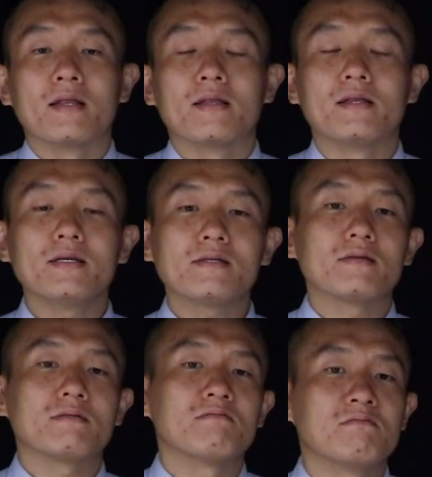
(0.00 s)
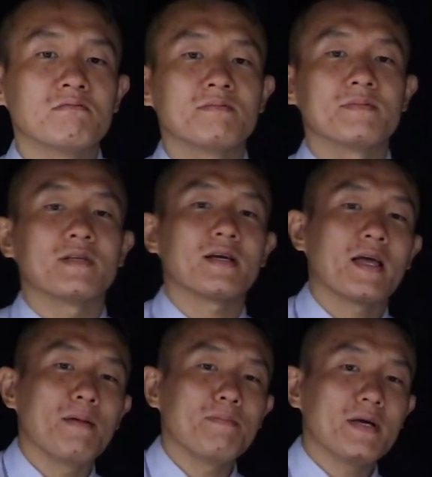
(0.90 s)
this
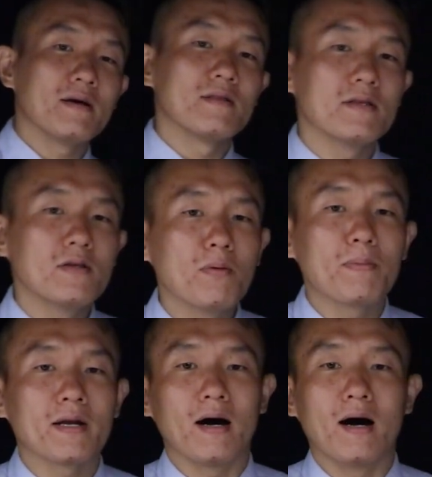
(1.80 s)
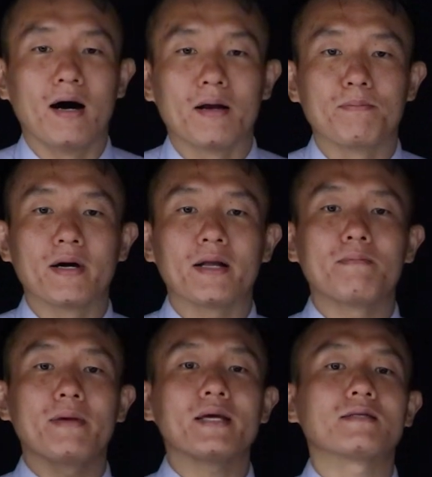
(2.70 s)
can be a little bit odd, but it
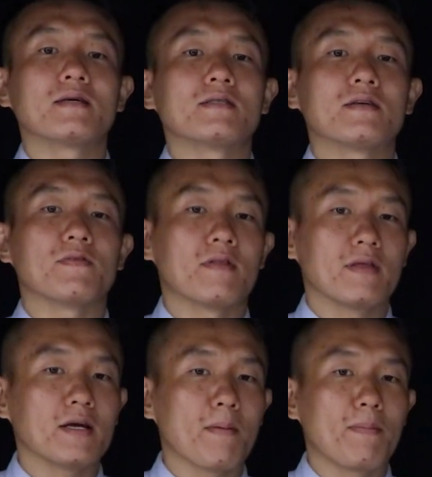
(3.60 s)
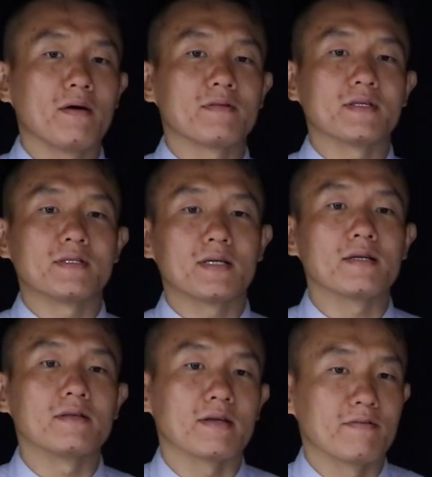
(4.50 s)
makes sense if you think about the
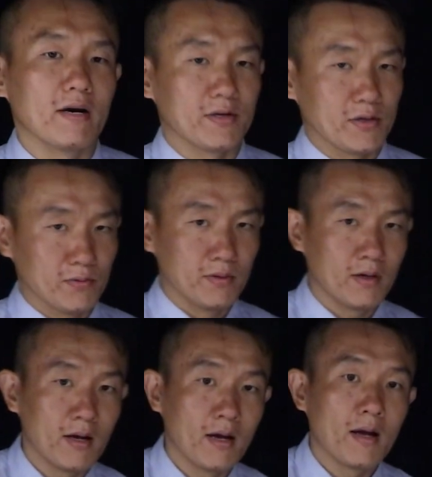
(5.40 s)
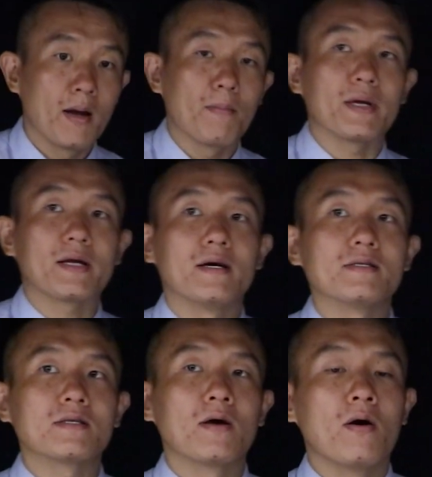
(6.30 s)
signaling value.
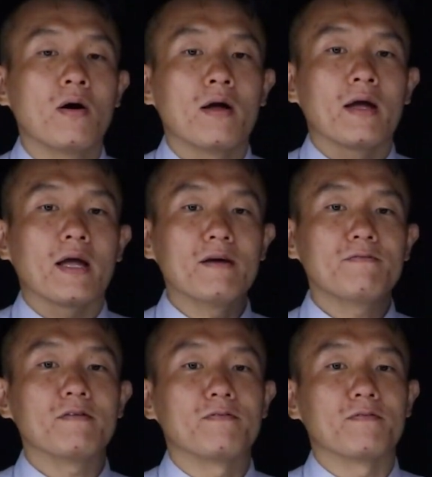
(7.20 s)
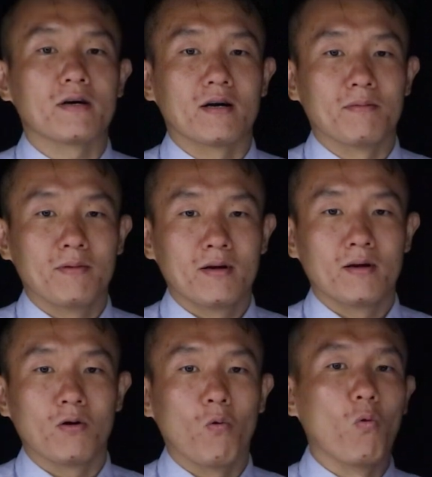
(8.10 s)
Because if a firm
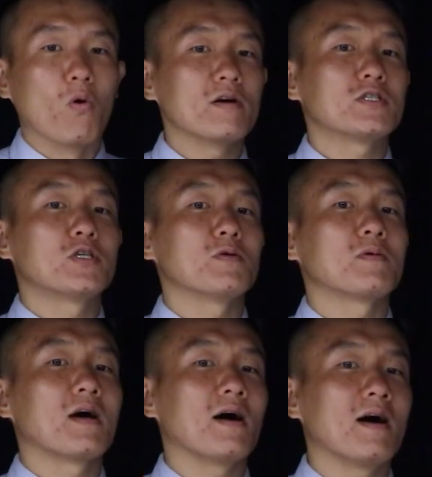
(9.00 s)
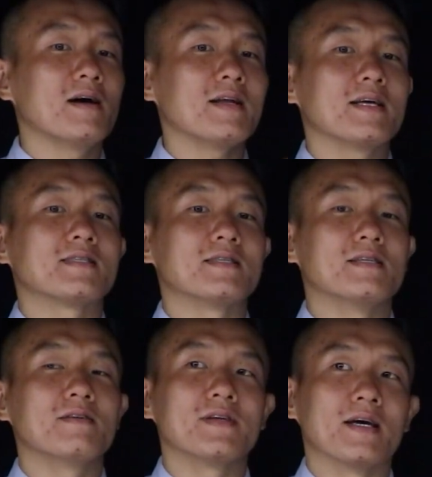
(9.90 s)
were to cut its
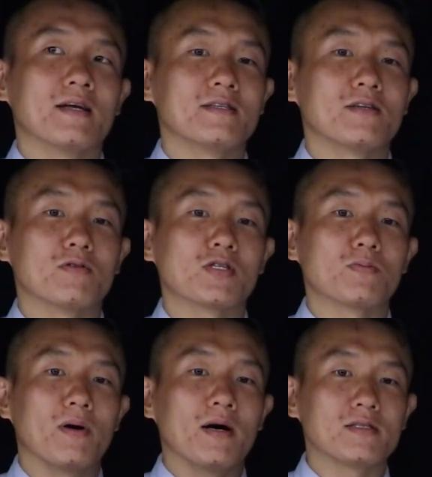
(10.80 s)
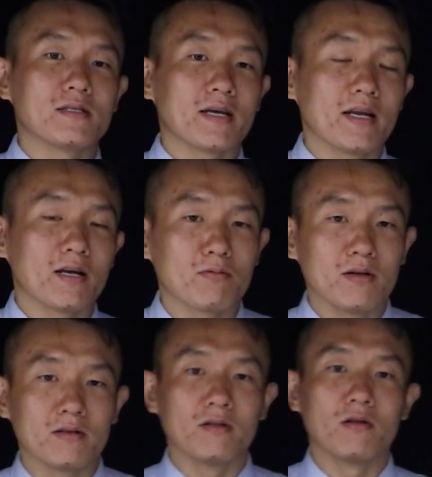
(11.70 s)
dividend in response to getting
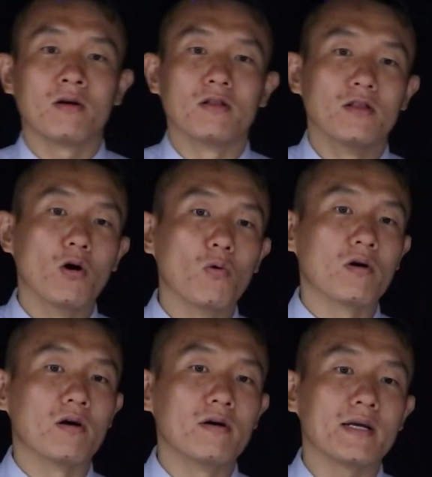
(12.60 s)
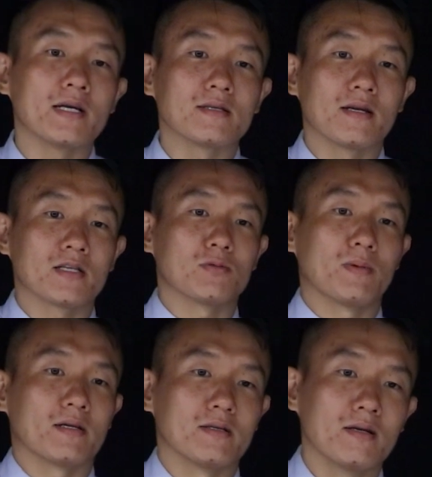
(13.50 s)
lower earnings than
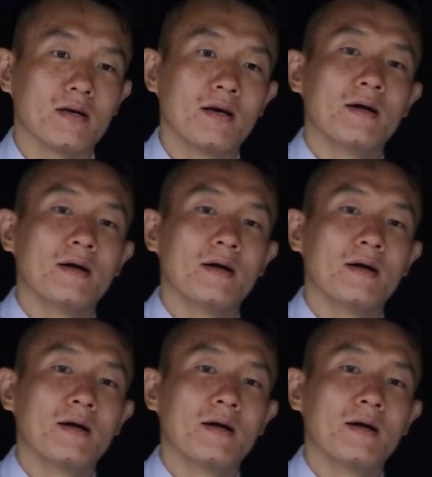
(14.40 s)
expected,